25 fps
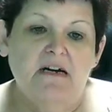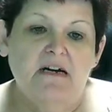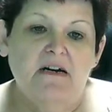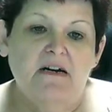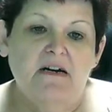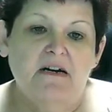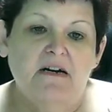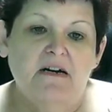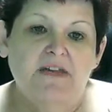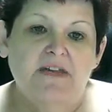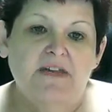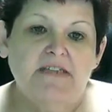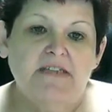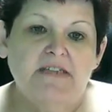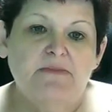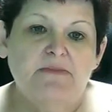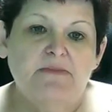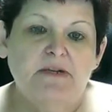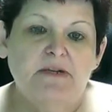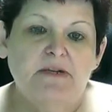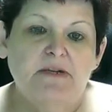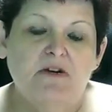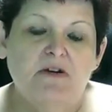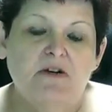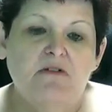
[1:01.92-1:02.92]
things have
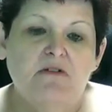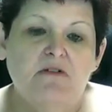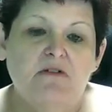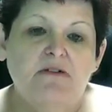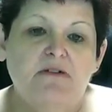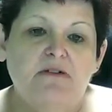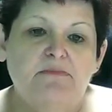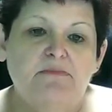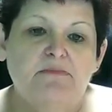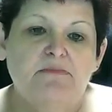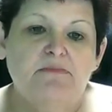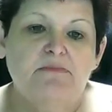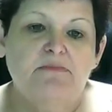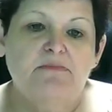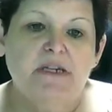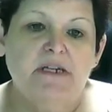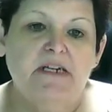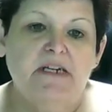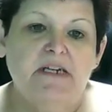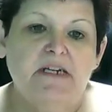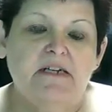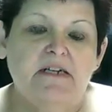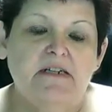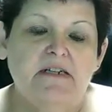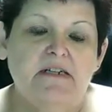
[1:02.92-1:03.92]
been going pretty
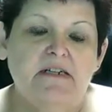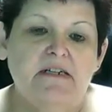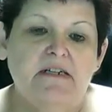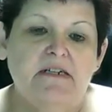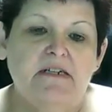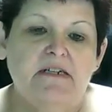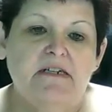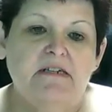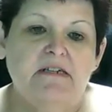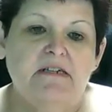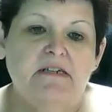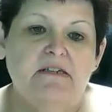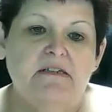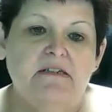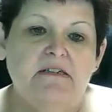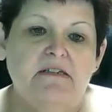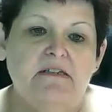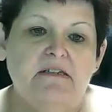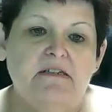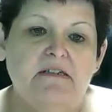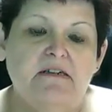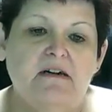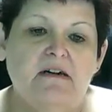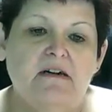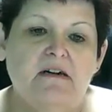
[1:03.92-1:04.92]
good.
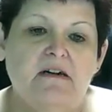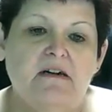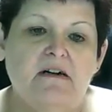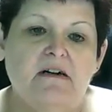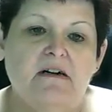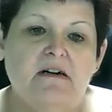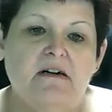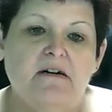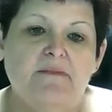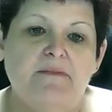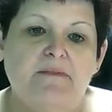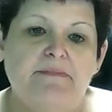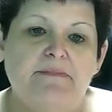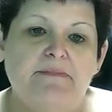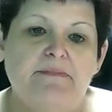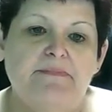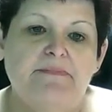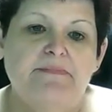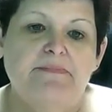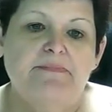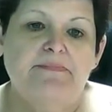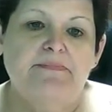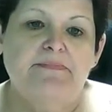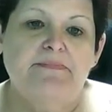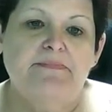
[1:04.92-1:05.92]
I
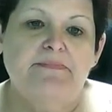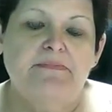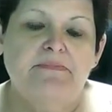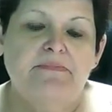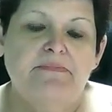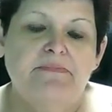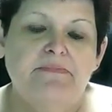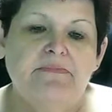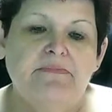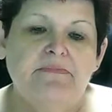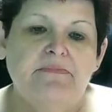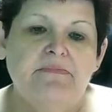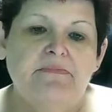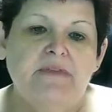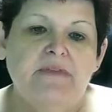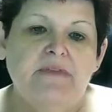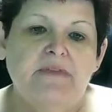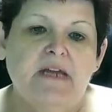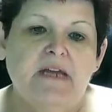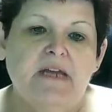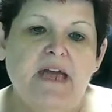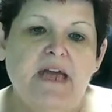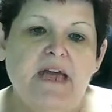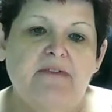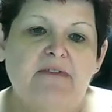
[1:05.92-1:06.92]

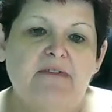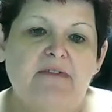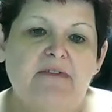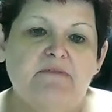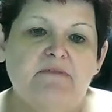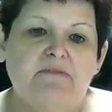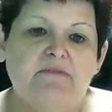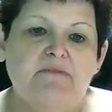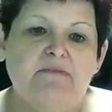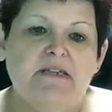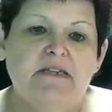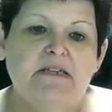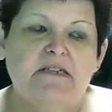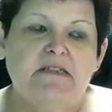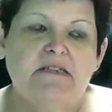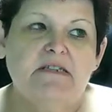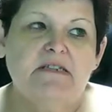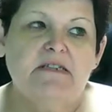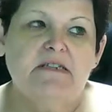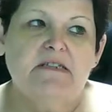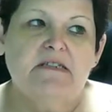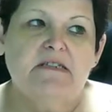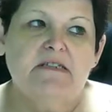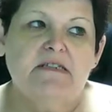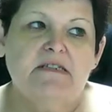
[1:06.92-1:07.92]
haven't been
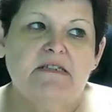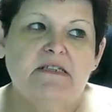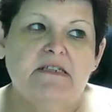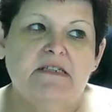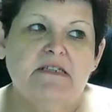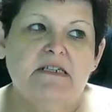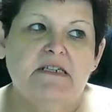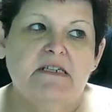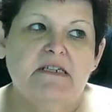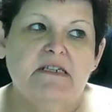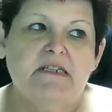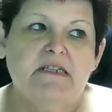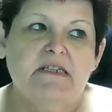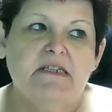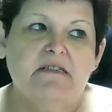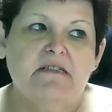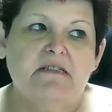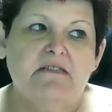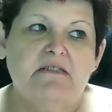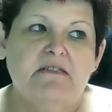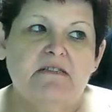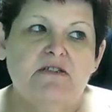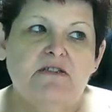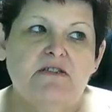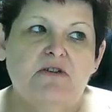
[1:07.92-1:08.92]
sick
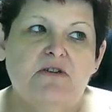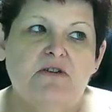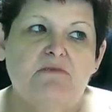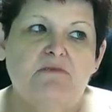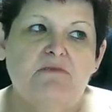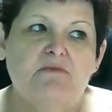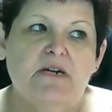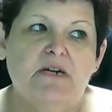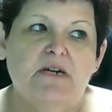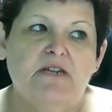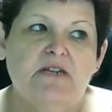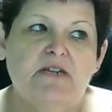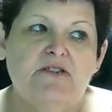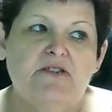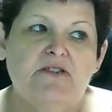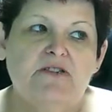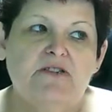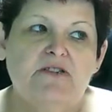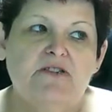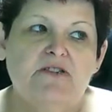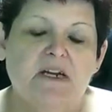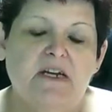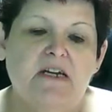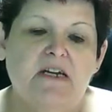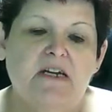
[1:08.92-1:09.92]
so much,
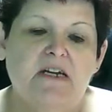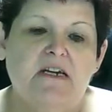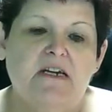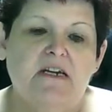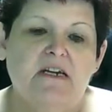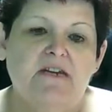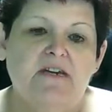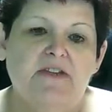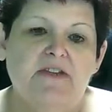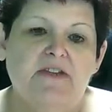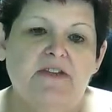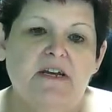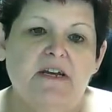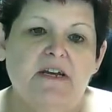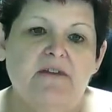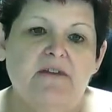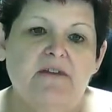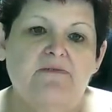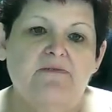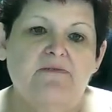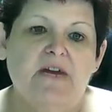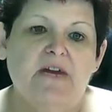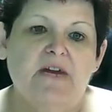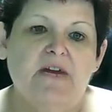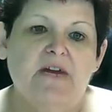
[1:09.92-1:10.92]
and I think
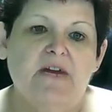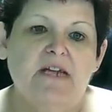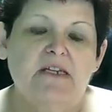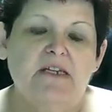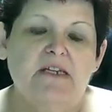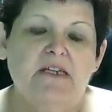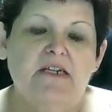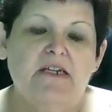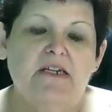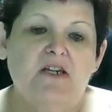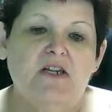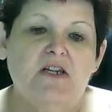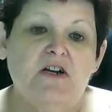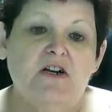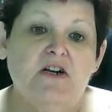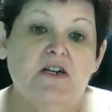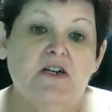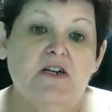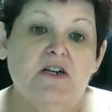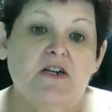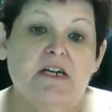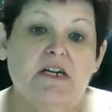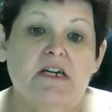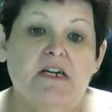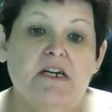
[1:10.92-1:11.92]
I'm finally
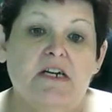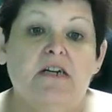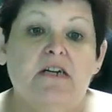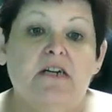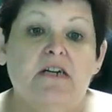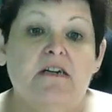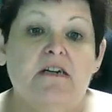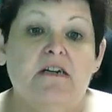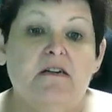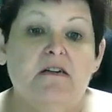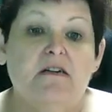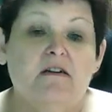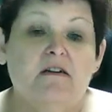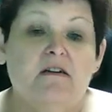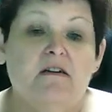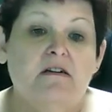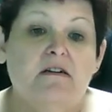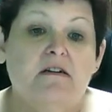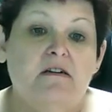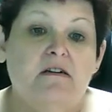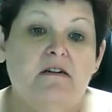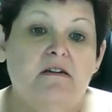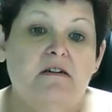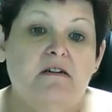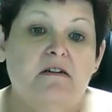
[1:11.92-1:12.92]
learning
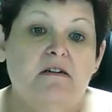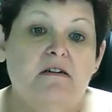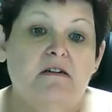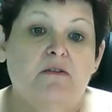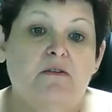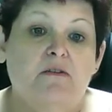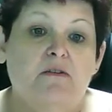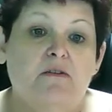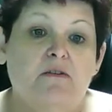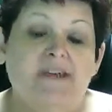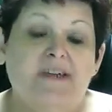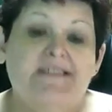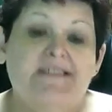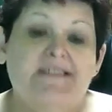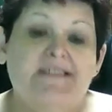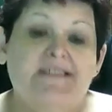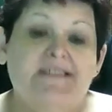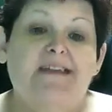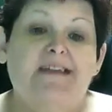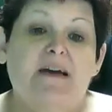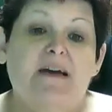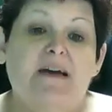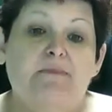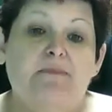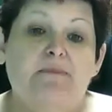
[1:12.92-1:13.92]
when to
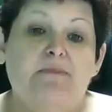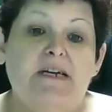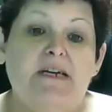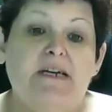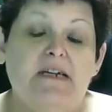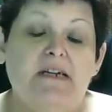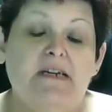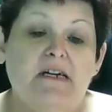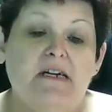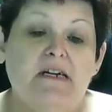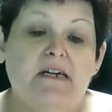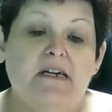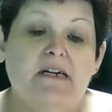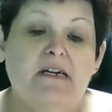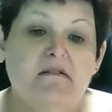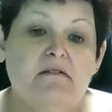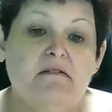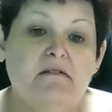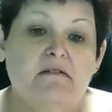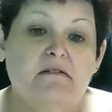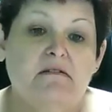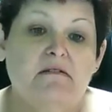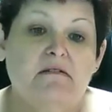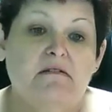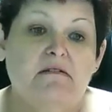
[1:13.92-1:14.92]
stop eating
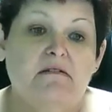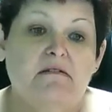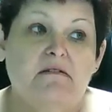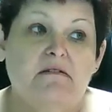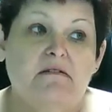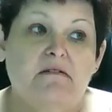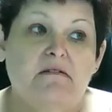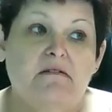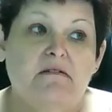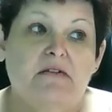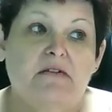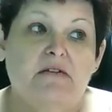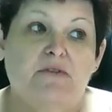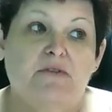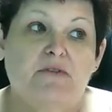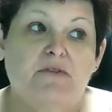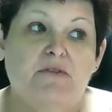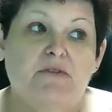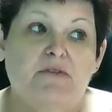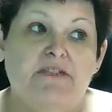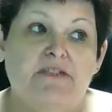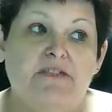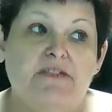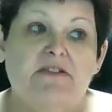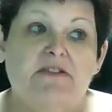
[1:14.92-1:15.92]
and
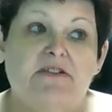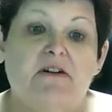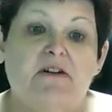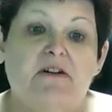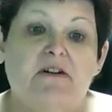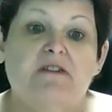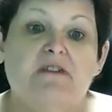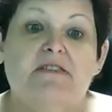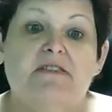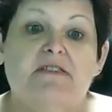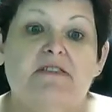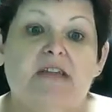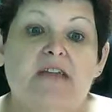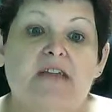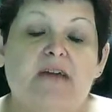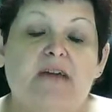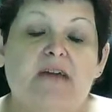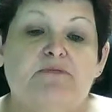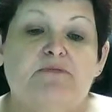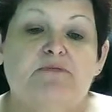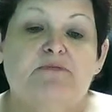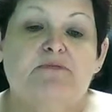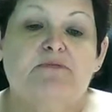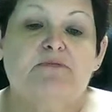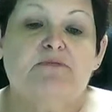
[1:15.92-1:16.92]
when to start and
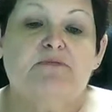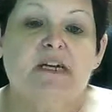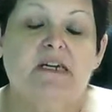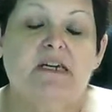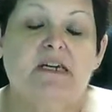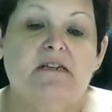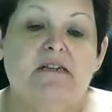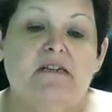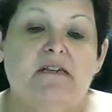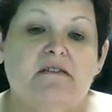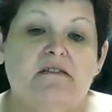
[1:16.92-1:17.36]
stop drinking.